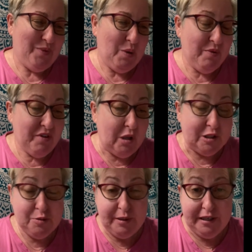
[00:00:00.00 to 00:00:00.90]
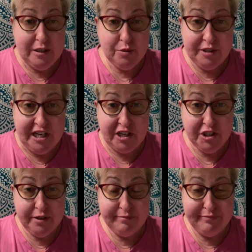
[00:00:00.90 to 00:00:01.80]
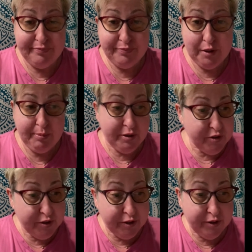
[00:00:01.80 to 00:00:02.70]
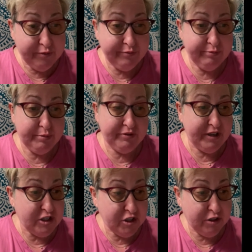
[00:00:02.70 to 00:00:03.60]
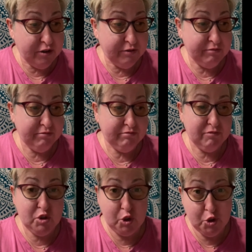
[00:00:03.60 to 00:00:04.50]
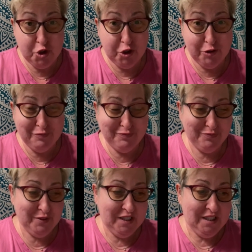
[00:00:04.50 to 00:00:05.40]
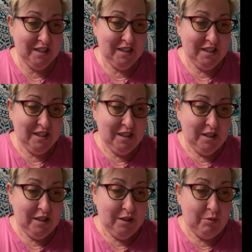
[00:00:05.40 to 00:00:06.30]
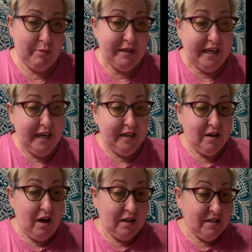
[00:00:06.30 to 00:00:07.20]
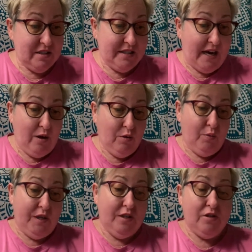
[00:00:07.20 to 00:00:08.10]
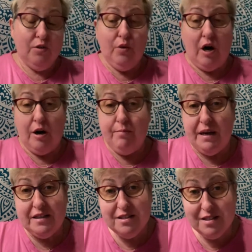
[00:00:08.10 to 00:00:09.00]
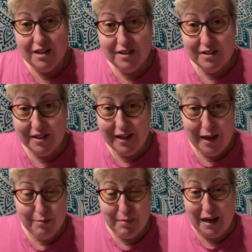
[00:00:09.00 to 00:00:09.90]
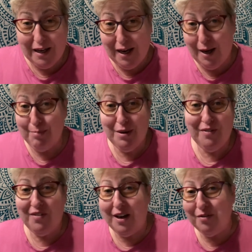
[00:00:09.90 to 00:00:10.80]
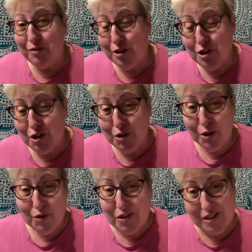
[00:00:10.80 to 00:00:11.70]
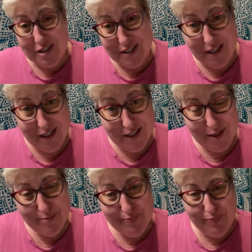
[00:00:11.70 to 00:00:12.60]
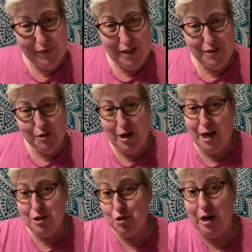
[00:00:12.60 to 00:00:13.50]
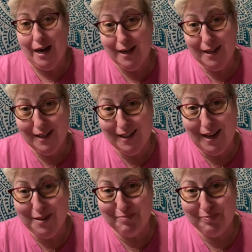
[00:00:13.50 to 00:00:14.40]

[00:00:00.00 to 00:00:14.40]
We've all experienced rejection, personal, professional, social. When we get knocked down, we do our best to get back up. If at first you don't succeed, Try, try again.